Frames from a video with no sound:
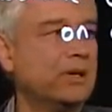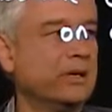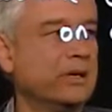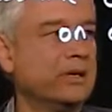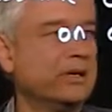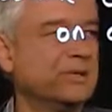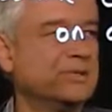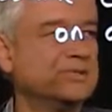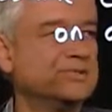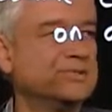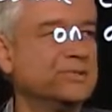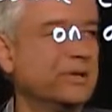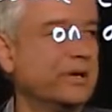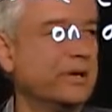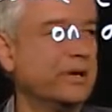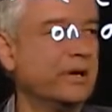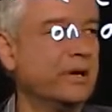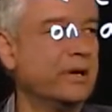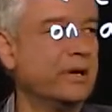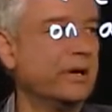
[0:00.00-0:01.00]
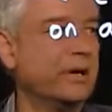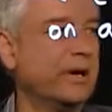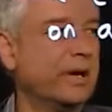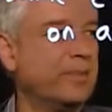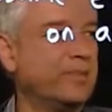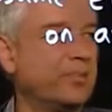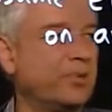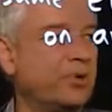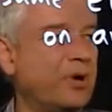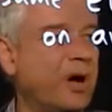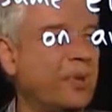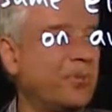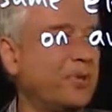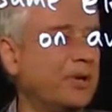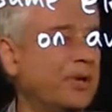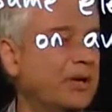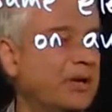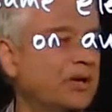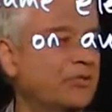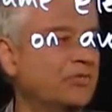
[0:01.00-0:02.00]
is a
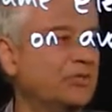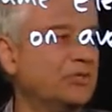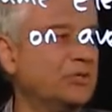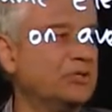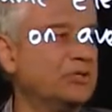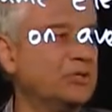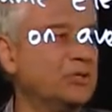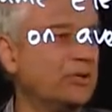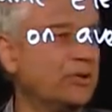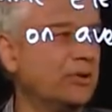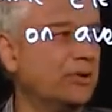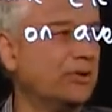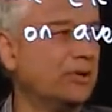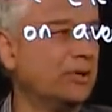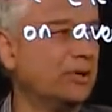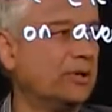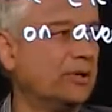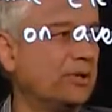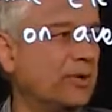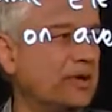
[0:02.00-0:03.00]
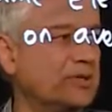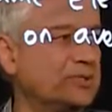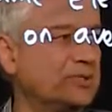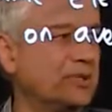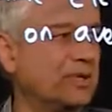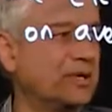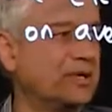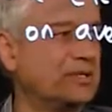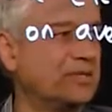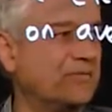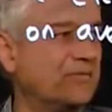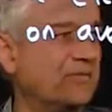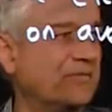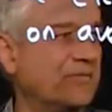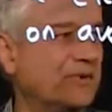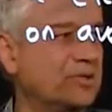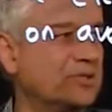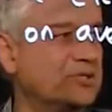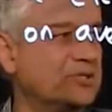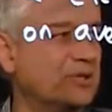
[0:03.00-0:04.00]
property of the material in question. It's the
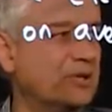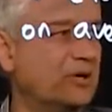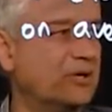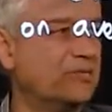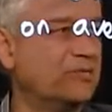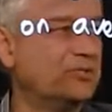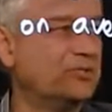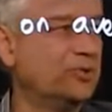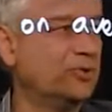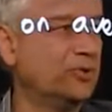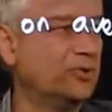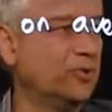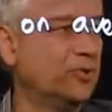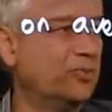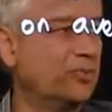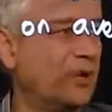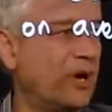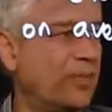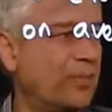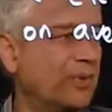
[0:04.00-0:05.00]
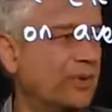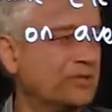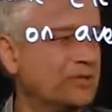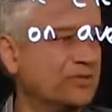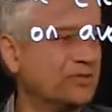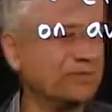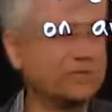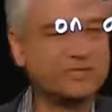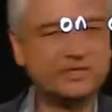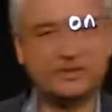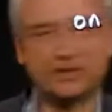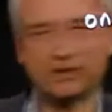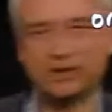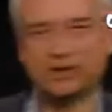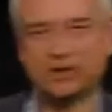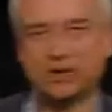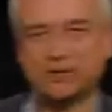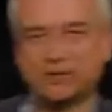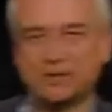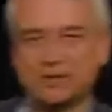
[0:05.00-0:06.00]
first of two properties of the
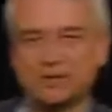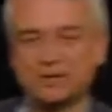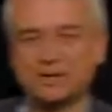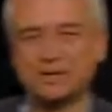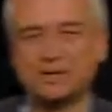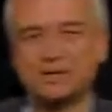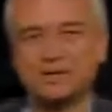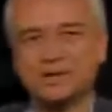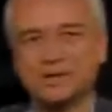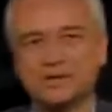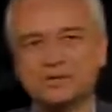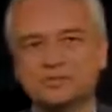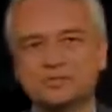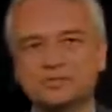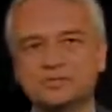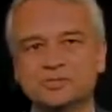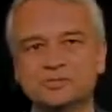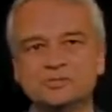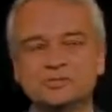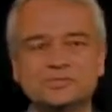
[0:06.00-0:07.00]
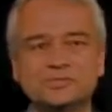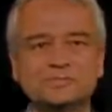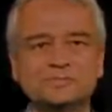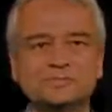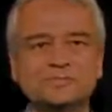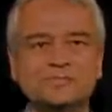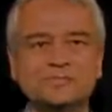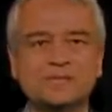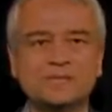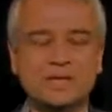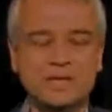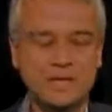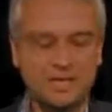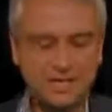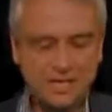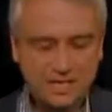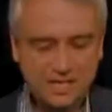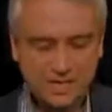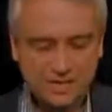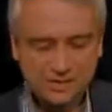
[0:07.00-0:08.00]
material that we're going to introduce.
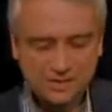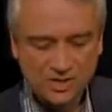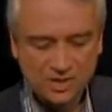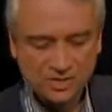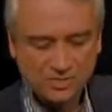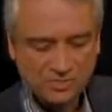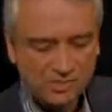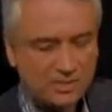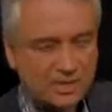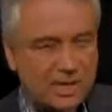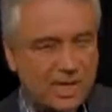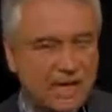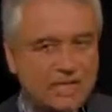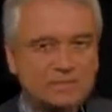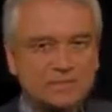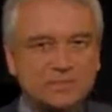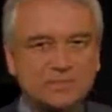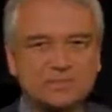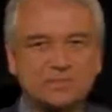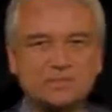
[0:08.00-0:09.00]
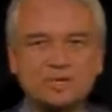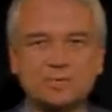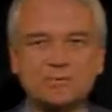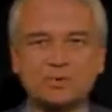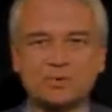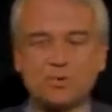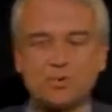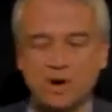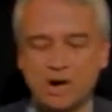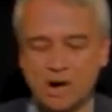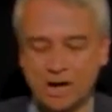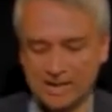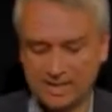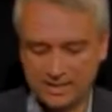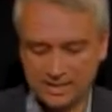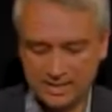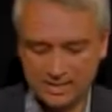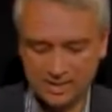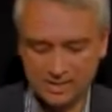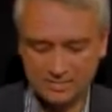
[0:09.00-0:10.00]
So assumption number
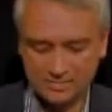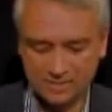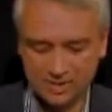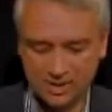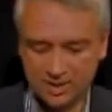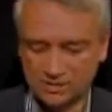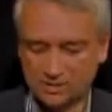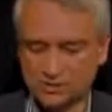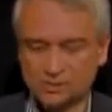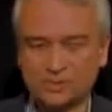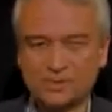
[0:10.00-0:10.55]
one in Paul